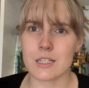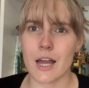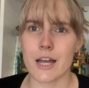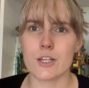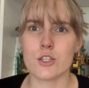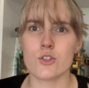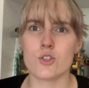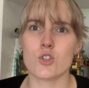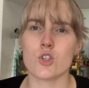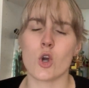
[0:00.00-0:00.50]

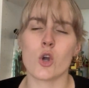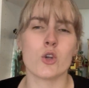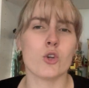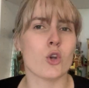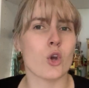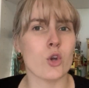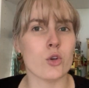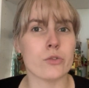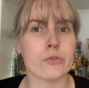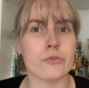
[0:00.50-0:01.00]
I don't
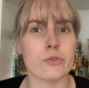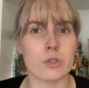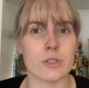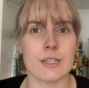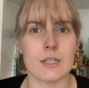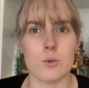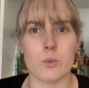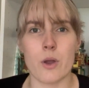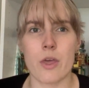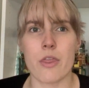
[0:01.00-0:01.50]
know
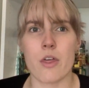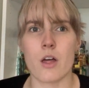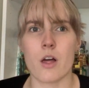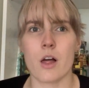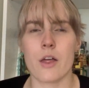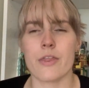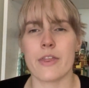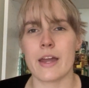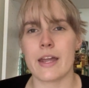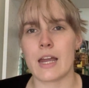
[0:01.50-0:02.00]
fully
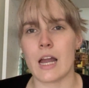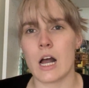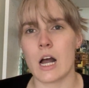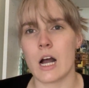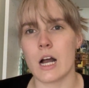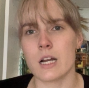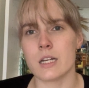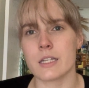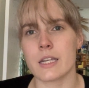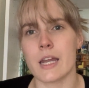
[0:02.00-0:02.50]
whether they
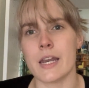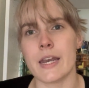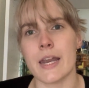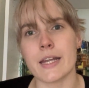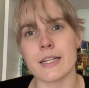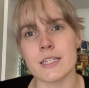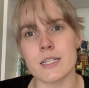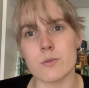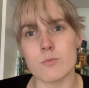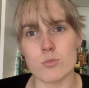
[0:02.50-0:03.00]
are
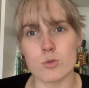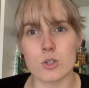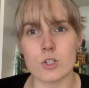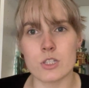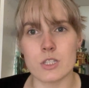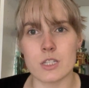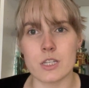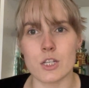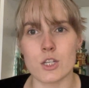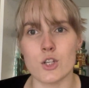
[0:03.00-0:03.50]
connecting books
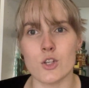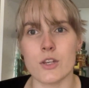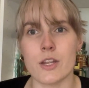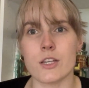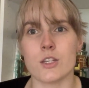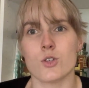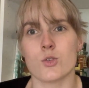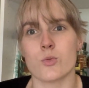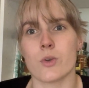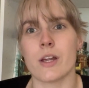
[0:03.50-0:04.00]
that you need
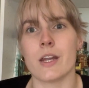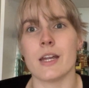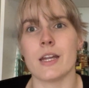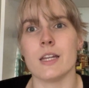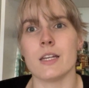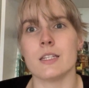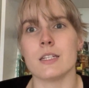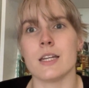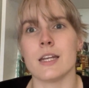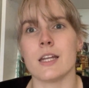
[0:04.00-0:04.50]
to
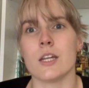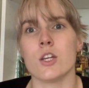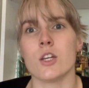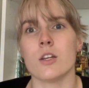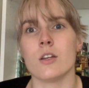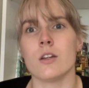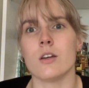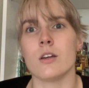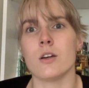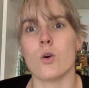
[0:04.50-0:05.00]
read
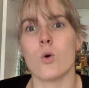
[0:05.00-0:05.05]
in